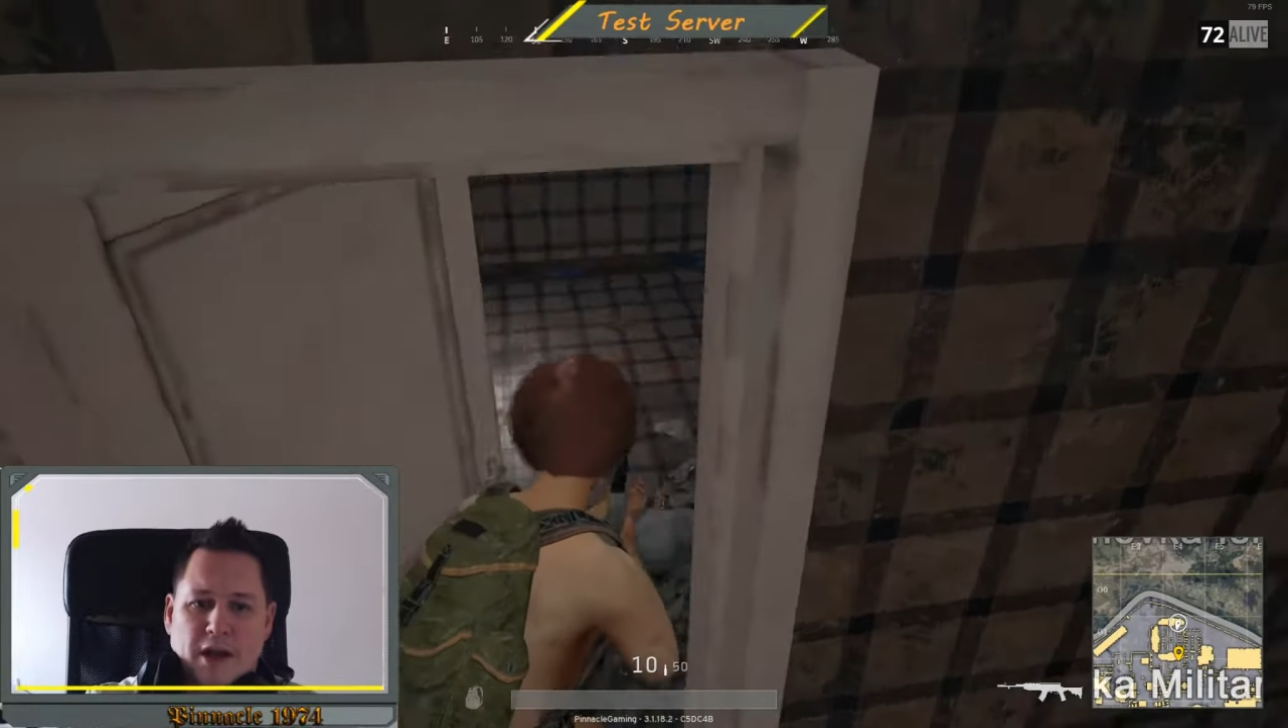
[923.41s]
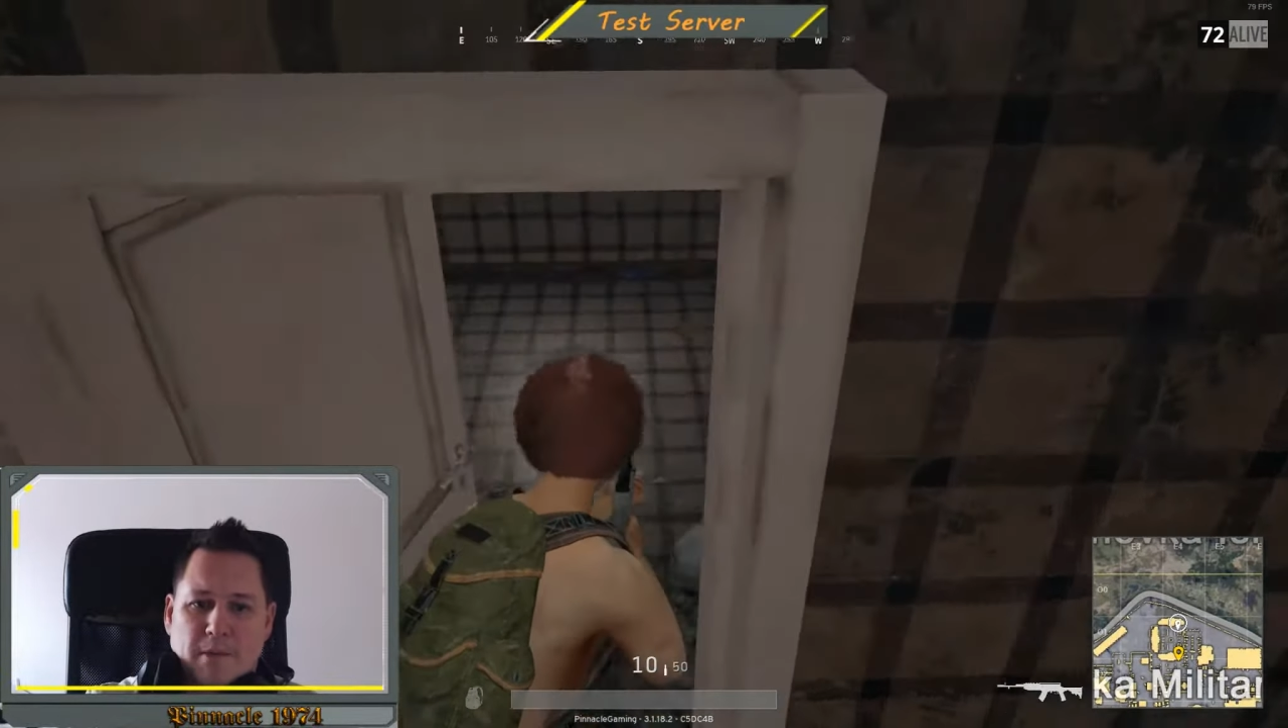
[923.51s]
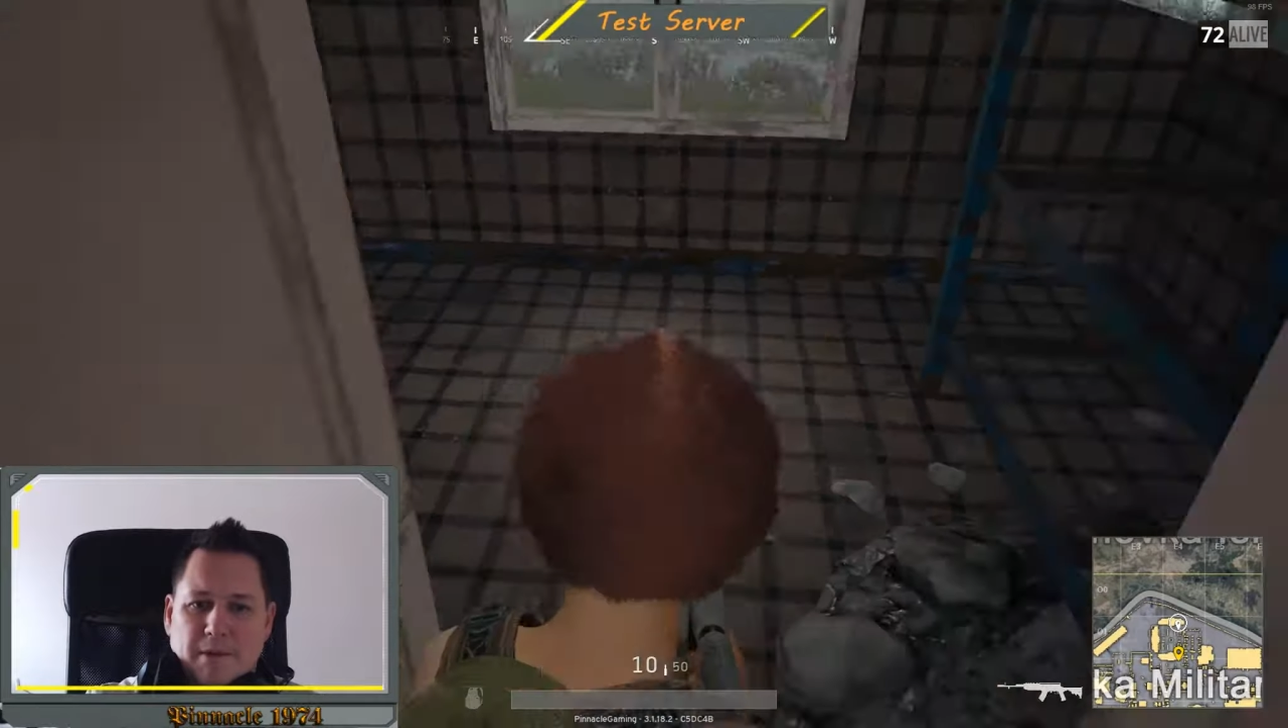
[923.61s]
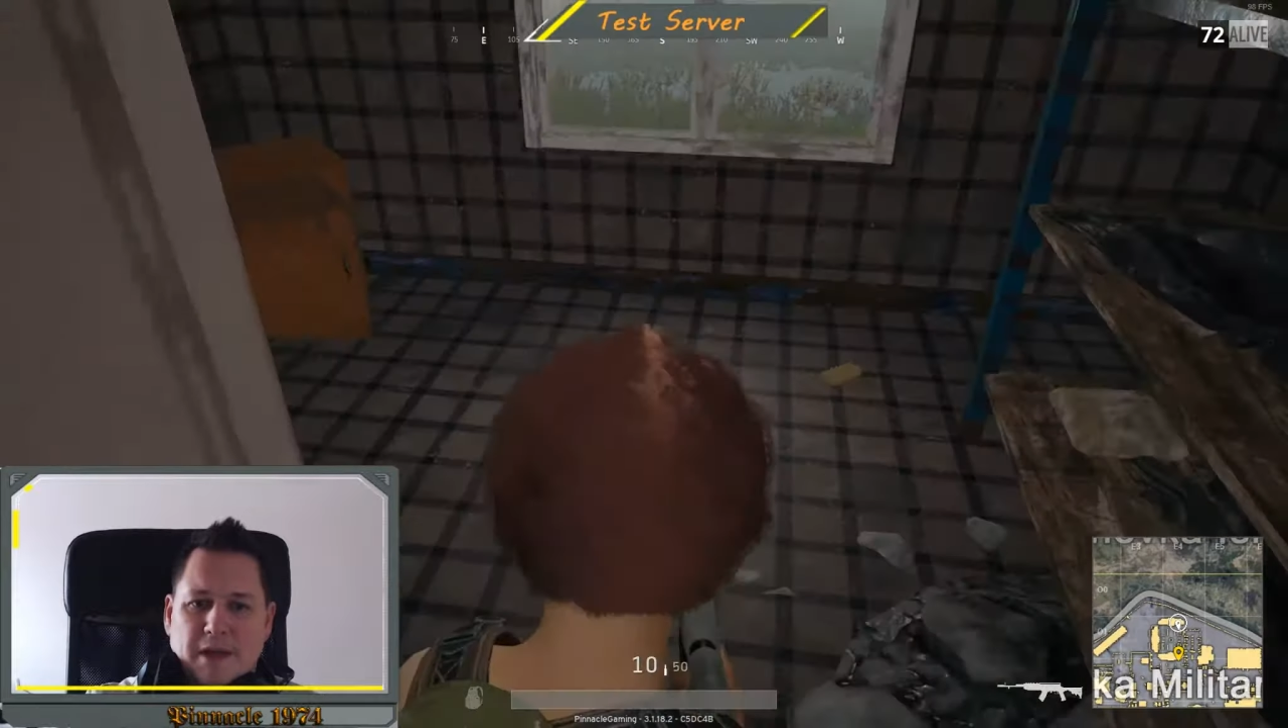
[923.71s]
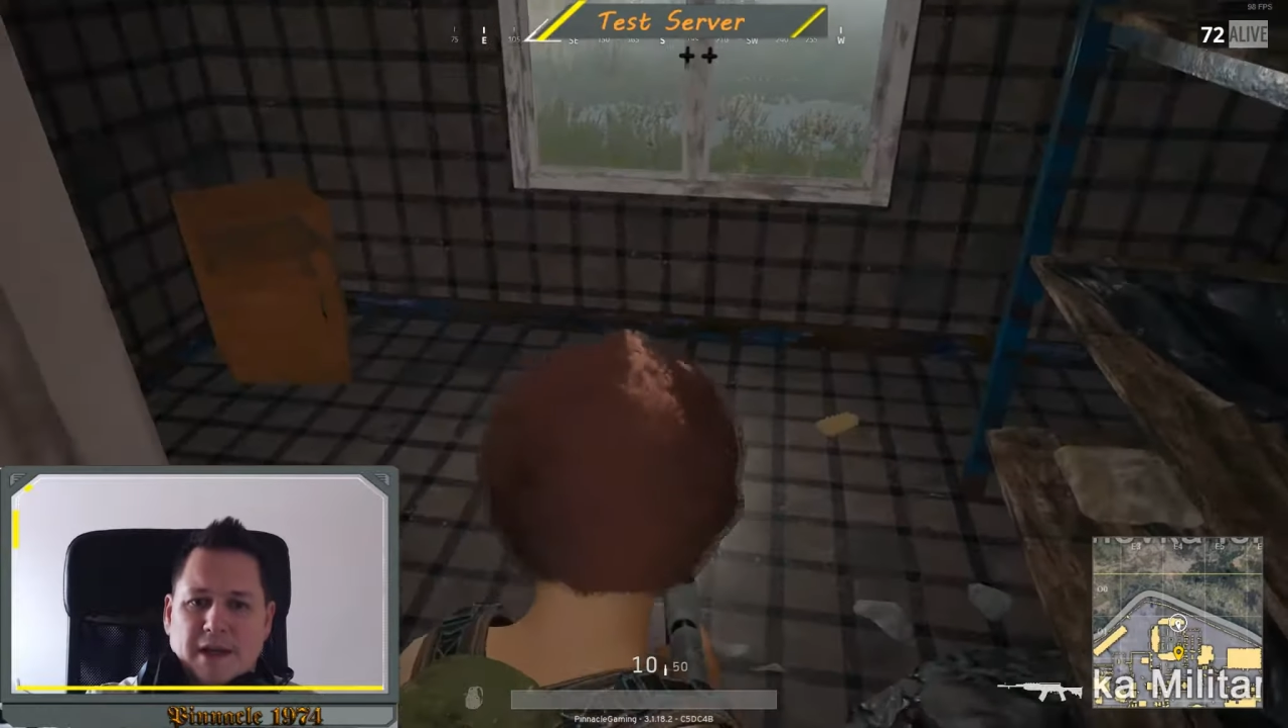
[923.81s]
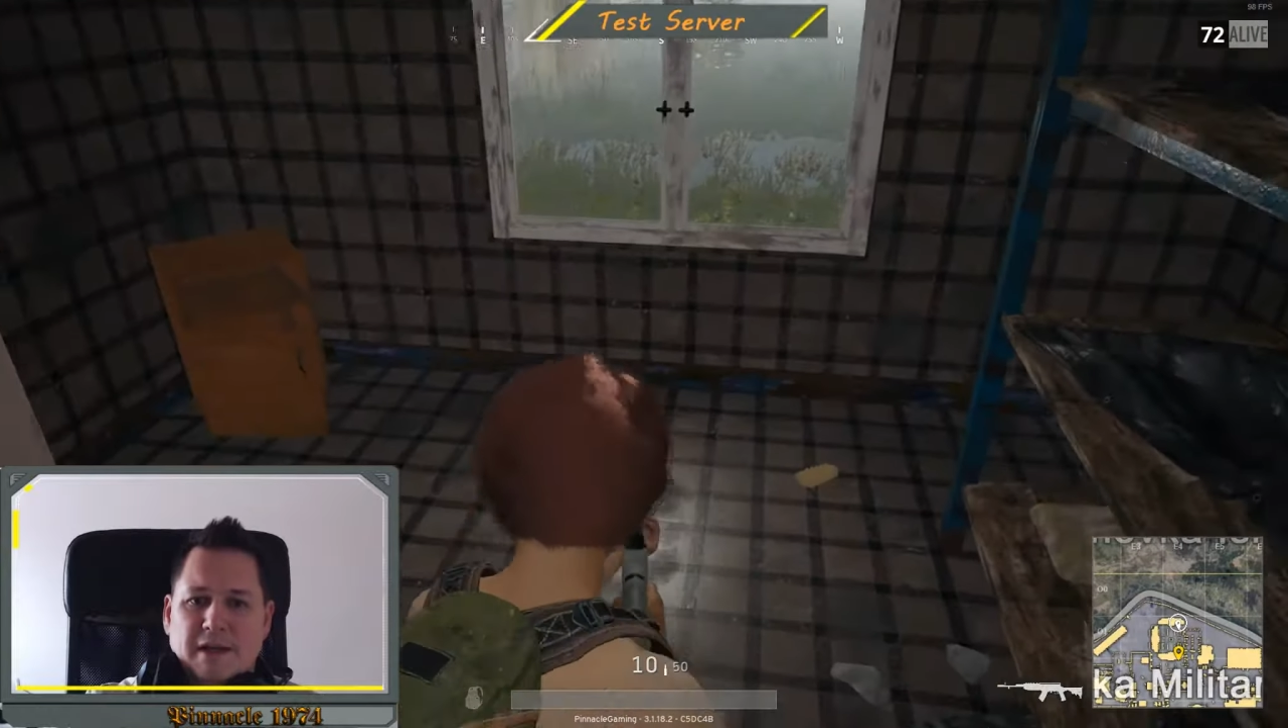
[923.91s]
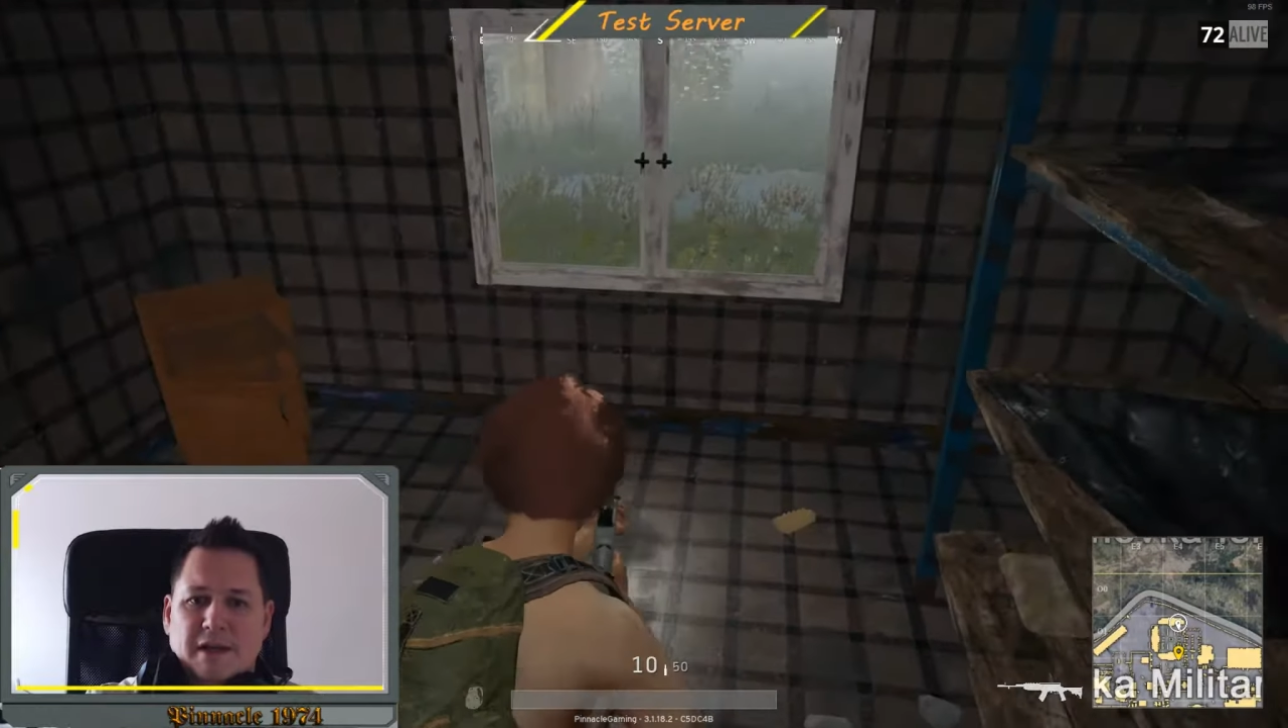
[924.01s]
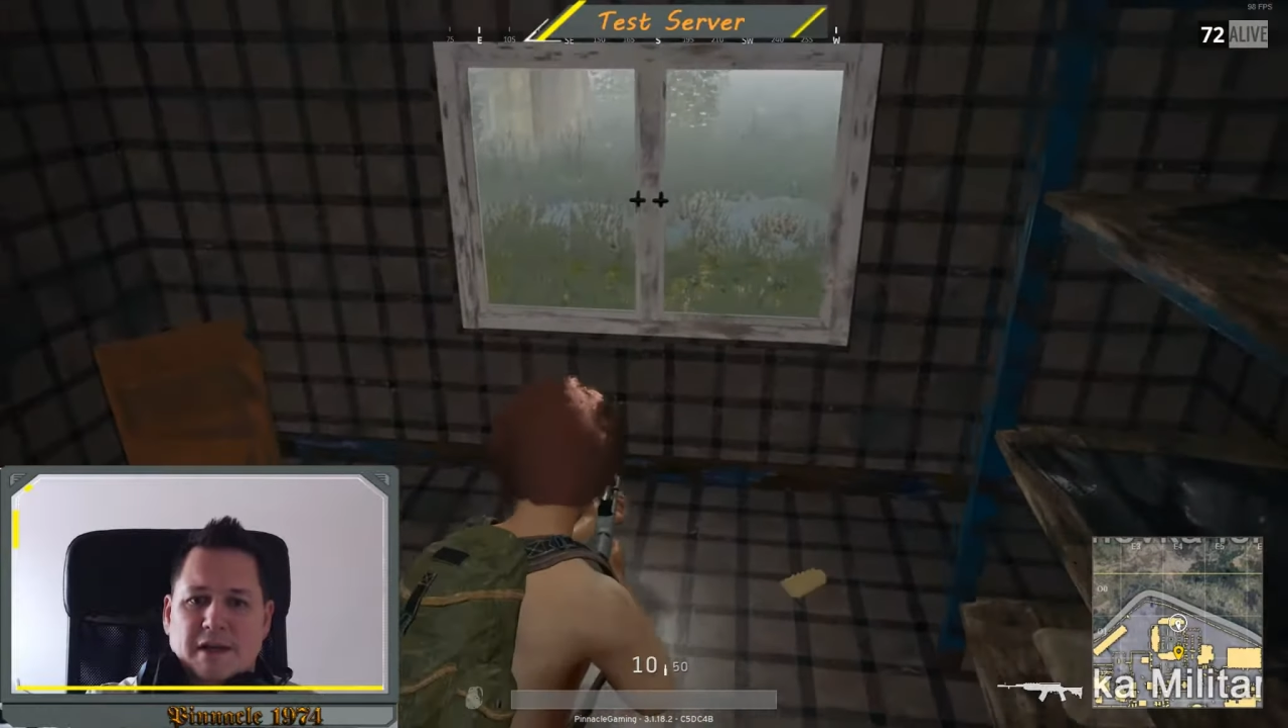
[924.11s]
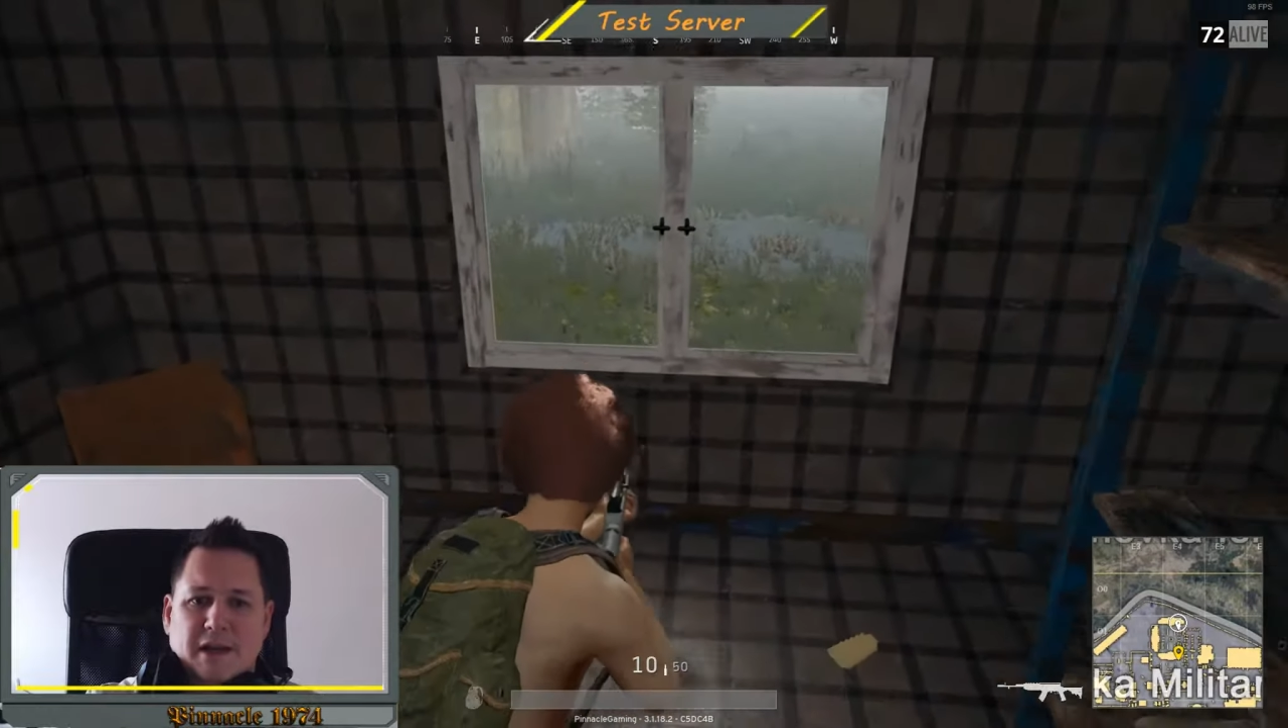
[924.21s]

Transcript: up needed.